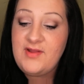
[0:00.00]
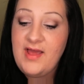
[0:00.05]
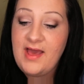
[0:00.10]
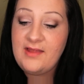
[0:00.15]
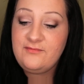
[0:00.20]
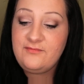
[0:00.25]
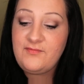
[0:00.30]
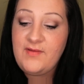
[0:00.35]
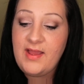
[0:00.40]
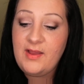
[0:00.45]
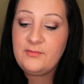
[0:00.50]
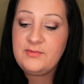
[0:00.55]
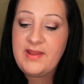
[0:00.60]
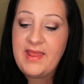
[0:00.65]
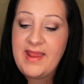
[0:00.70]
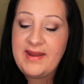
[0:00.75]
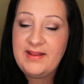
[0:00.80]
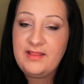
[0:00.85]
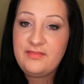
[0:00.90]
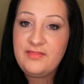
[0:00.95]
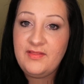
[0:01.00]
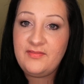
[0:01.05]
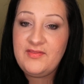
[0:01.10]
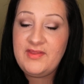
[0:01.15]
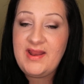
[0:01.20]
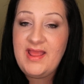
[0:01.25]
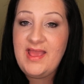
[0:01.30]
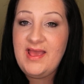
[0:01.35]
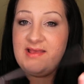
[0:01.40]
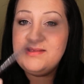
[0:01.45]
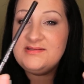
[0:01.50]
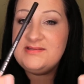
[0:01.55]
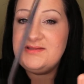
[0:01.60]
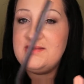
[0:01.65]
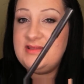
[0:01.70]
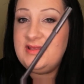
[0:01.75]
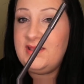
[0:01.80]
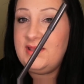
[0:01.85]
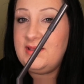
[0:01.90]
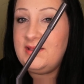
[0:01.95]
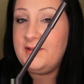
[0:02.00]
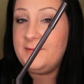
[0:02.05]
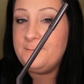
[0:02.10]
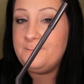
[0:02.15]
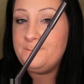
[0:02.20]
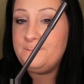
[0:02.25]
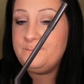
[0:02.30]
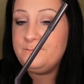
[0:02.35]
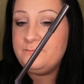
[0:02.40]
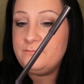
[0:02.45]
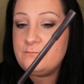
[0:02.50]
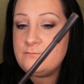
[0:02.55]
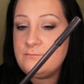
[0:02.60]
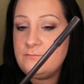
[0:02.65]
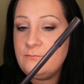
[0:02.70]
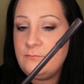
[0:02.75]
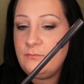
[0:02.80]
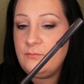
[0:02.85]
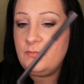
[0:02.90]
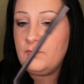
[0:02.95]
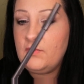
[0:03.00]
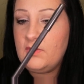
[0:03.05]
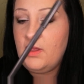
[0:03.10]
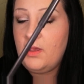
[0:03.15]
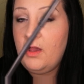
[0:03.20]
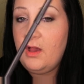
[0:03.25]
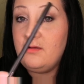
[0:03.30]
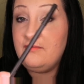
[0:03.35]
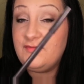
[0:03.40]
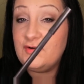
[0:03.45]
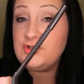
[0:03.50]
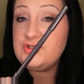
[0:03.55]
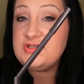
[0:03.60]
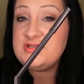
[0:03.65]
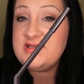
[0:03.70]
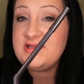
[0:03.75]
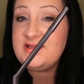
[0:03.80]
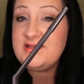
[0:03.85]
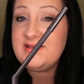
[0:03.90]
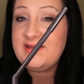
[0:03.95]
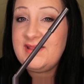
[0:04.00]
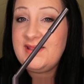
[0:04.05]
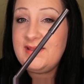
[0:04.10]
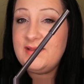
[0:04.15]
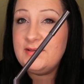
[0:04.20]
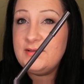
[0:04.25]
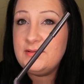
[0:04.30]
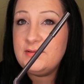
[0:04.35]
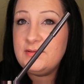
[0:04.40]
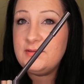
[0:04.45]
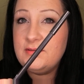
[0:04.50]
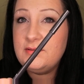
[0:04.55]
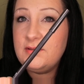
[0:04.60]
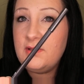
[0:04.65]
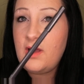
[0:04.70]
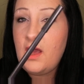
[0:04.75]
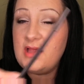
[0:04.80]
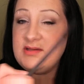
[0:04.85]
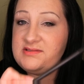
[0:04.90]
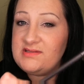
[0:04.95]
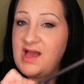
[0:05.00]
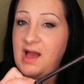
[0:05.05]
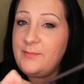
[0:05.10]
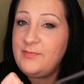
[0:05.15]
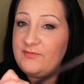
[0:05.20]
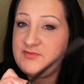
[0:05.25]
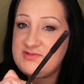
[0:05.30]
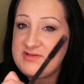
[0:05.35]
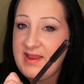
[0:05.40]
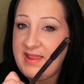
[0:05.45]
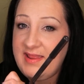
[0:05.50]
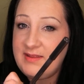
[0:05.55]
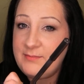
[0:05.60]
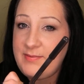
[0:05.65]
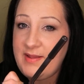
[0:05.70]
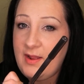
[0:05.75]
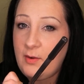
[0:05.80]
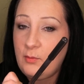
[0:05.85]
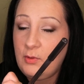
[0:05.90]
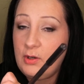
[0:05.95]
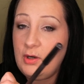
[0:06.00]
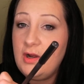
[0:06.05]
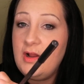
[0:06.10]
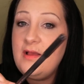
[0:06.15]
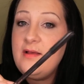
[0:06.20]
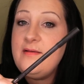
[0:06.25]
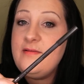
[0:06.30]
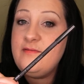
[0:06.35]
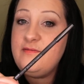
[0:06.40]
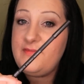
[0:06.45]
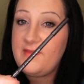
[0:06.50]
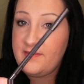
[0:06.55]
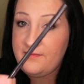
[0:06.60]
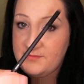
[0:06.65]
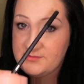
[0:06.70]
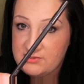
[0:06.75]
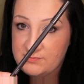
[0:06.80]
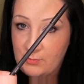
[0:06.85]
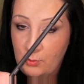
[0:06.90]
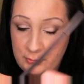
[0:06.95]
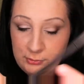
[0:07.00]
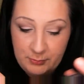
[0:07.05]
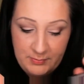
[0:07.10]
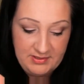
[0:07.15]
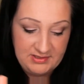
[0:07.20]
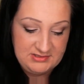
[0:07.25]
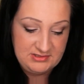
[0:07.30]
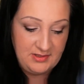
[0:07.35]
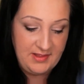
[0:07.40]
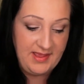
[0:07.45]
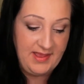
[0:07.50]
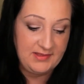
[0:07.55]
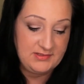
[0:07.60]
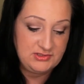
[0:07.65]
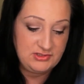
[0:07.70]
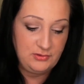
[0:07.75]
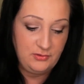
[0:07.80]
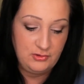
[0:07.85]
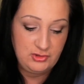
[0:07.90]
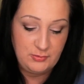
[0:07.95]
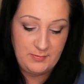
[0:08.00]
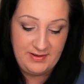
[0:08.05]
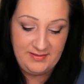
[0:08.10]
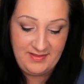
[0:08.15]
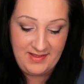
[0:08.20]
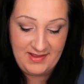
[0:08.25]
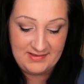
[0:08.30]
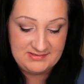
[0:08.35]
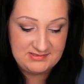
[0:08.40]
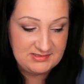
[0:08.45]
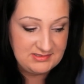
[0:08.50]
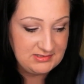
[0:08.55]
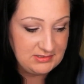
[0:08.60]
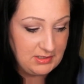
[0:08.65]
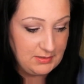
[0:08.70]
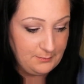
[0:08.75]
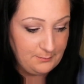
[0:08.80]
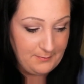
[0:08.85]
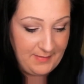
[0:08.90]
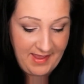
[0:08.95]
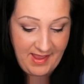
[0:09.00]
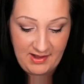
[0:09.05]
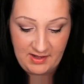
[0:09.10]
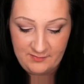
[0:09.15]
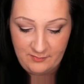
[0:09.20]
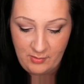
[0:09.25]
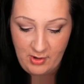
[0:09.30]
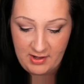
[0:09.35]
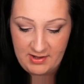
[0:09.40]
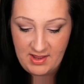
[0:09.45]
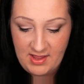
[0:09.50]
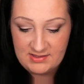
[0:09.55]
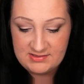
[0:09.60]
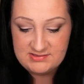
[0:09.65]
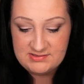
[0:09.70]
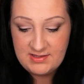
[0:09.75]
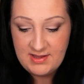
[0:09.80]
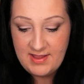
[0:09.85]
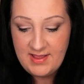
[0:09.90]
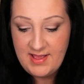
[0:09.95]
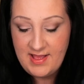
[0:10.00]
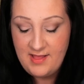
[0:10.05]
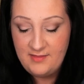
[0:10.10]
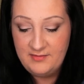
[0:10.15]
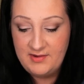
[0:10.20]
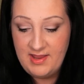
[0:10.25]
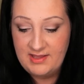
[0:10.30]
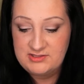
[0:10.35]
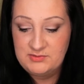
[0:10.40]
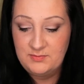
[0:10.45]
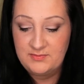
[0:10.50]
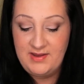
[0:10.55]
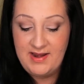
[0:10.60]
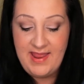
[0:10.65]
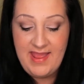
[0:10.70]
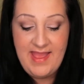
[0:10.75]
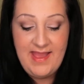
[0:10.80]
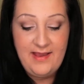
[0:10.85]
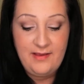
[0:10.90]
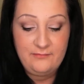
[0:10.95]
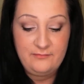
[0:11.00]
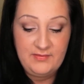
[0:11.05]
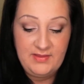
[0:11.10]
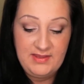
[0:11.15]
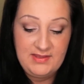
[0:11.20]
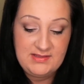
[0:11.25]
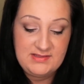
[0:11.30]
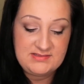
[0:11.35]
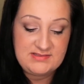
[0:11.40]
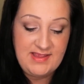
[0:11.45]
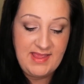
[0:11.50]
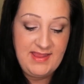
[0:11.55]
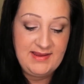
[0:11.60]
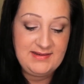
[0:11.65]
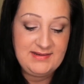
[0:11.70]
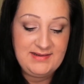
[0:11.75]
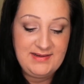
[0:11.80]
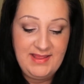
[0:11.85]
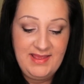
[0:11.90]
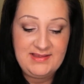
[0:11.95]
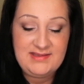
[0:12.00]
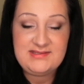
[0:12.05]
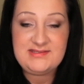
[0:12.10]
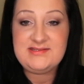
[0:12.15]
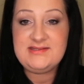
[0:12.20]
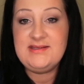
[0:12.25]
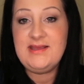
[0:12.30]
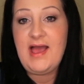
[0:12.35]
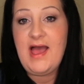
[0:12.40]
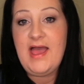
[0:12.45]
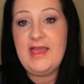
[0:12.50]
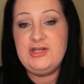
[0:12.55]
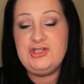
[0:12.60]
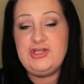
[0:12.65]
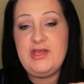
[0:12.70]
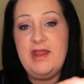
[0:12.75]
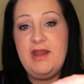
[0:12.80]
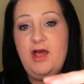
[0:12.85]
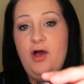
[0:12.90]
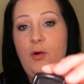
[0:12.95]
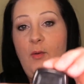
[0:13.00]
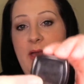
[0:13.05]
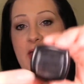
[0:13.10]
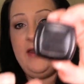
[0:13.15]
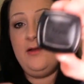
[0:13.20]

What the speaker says: not found anything that has the versatility on top of staying power that the Smolder pencil has. So those are my last MAC products. The next one that I have is a NYX eyeshadow,